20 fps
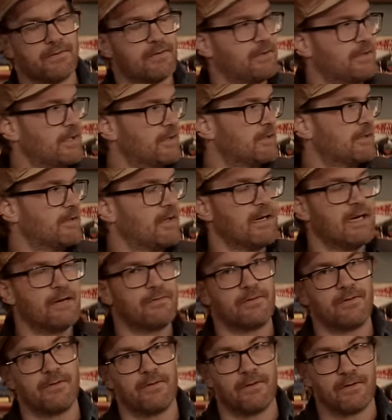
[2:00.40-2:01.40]
have suggested I
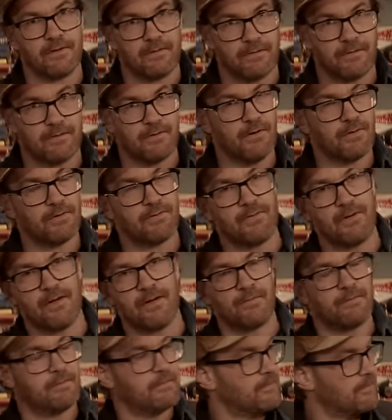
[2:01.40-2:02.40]
have to go to
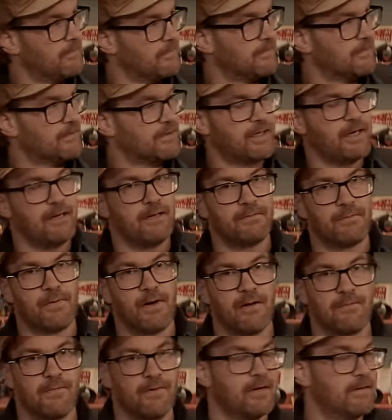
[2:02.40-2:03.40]
a chain
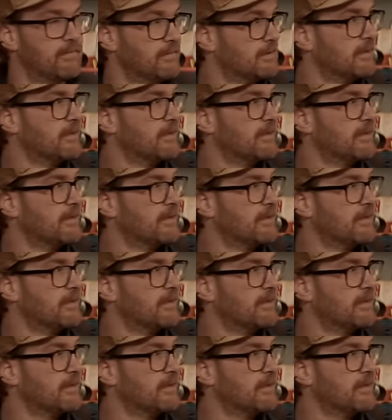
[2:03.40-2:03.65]
primary.